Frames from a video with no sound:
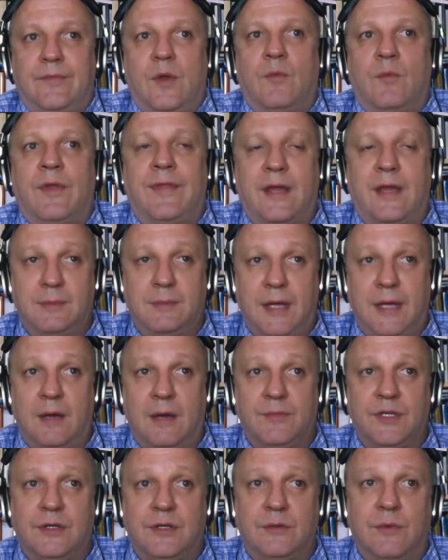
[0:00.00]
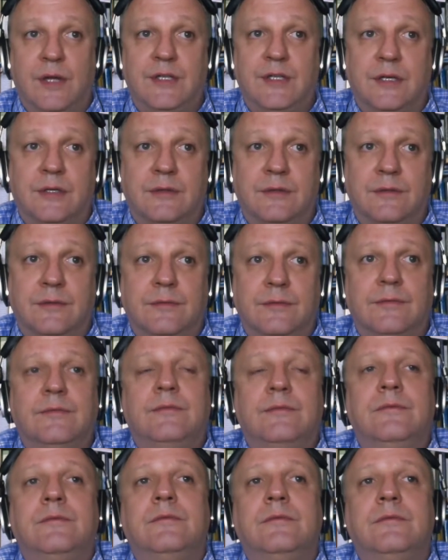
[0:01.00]
when things become too rigid,
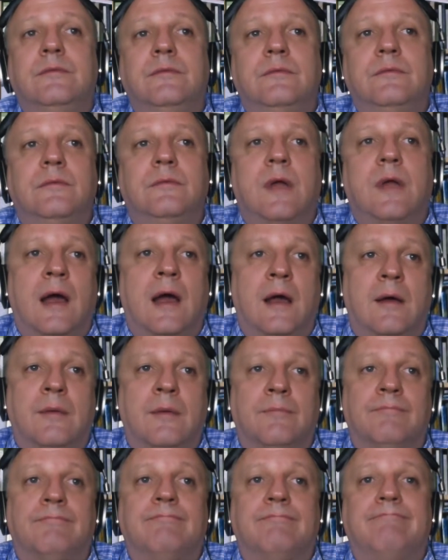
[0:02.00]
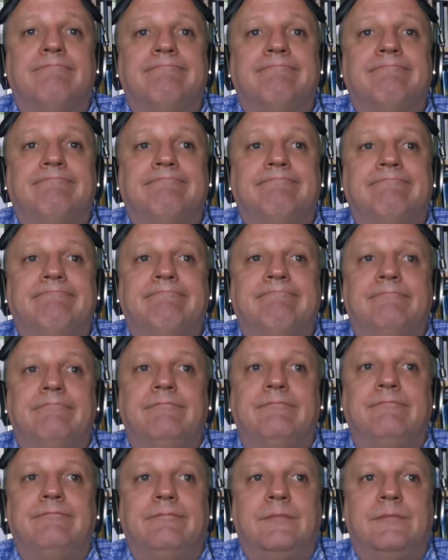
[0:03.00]
um,
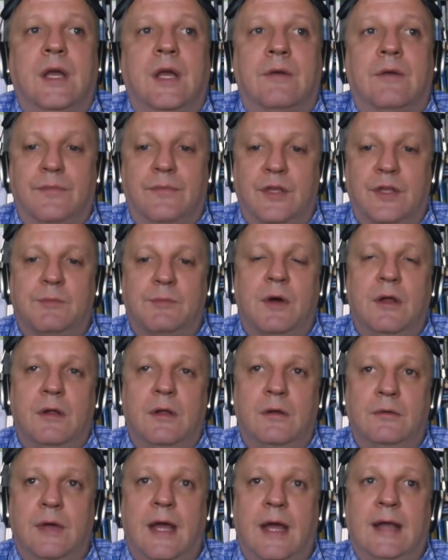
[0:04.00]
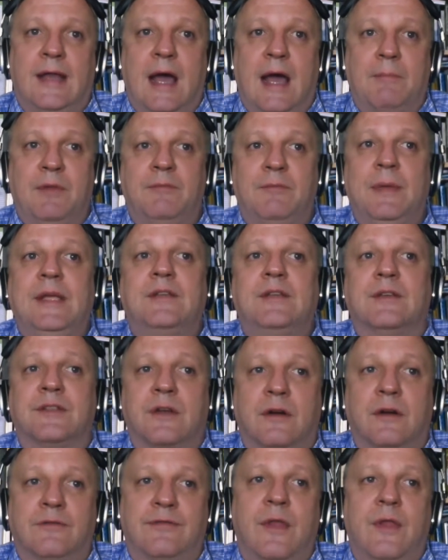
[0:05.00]
you know, the small adaptive
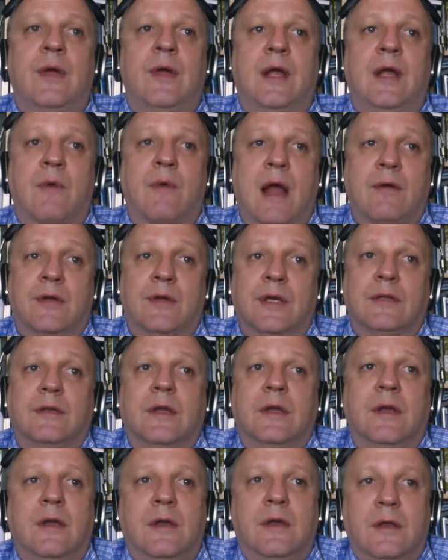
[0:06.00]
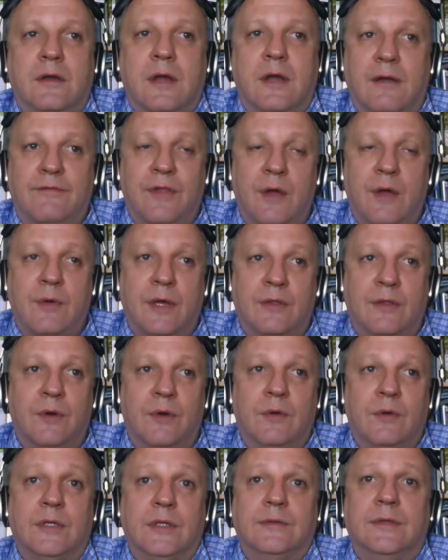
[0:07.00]
pieces start flowing around it, not flowing
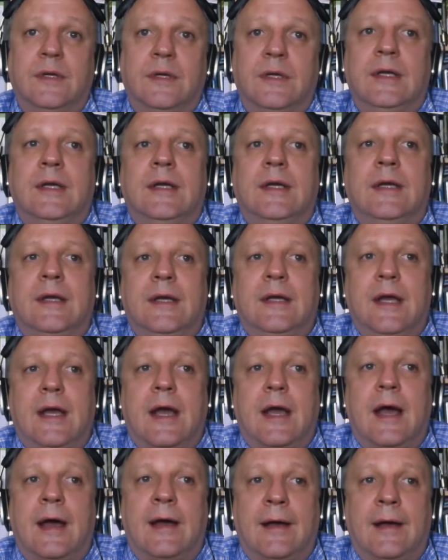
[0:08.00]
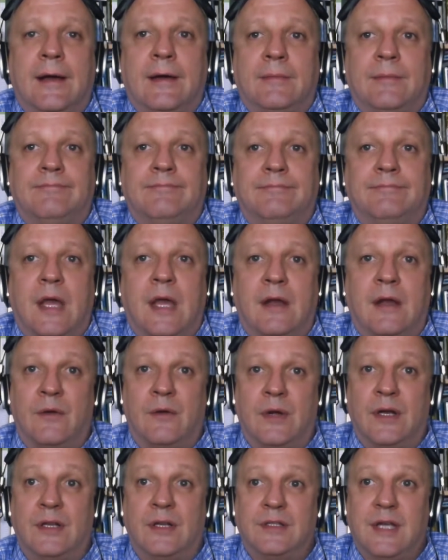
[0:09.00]
through it. Um, and an
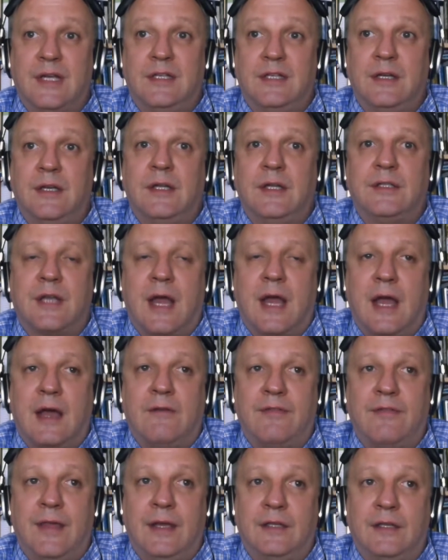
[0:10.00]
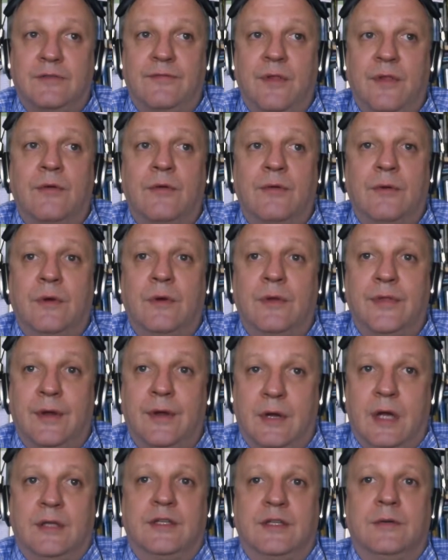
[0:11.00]
organization needs to have things flow through it
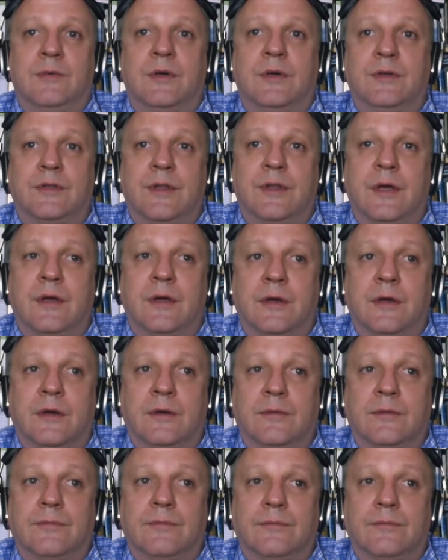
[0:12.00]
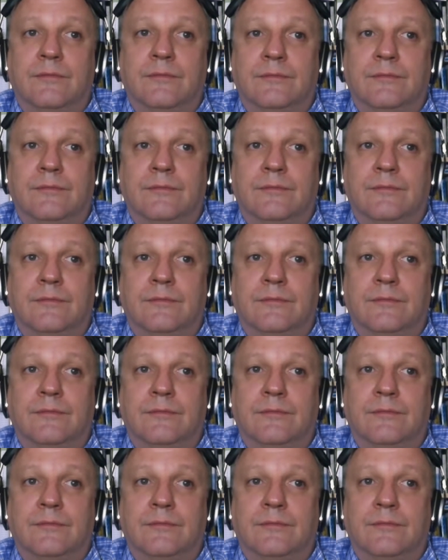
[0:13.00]
their customers their